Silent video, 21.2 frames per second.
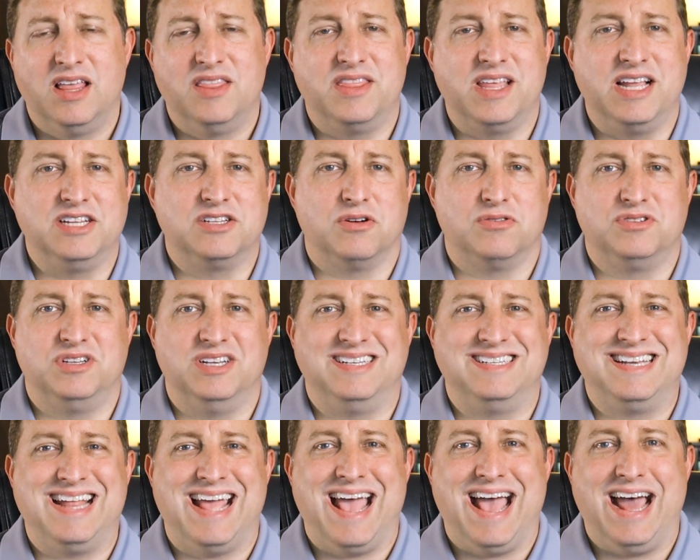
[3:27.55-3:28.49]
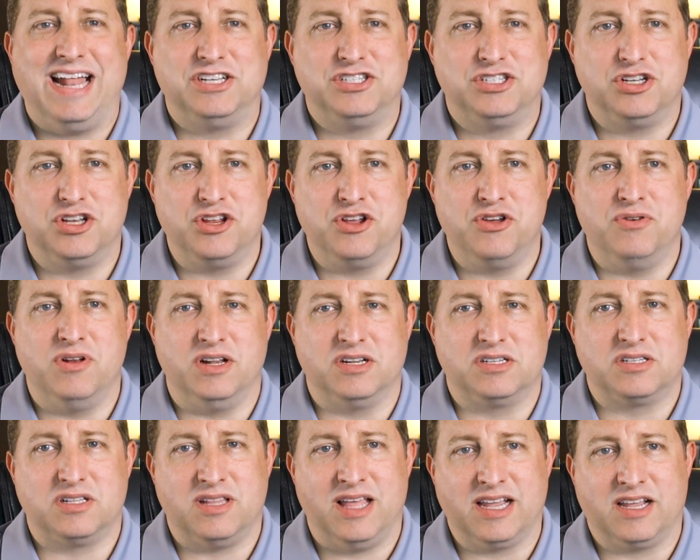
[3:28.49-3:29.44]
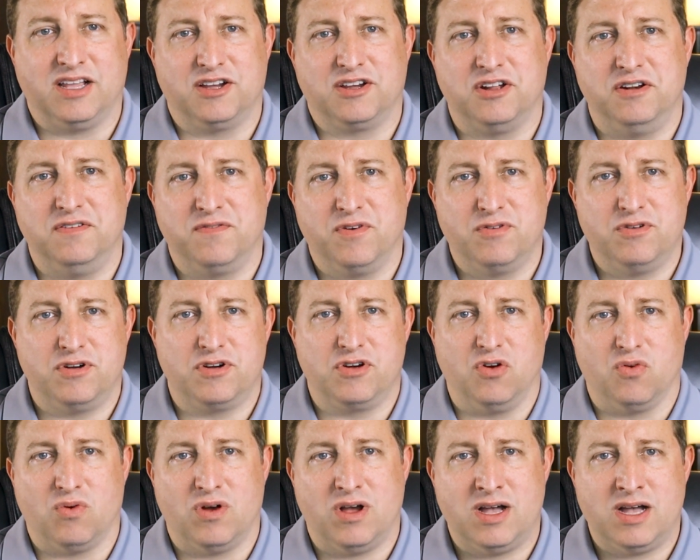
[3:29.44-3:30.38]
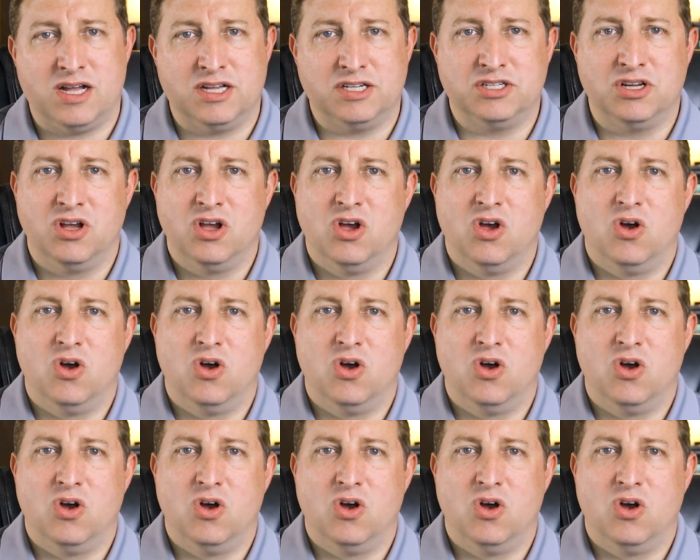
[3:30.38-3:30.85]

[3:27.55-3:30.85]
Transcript: These are detached units like a converted garage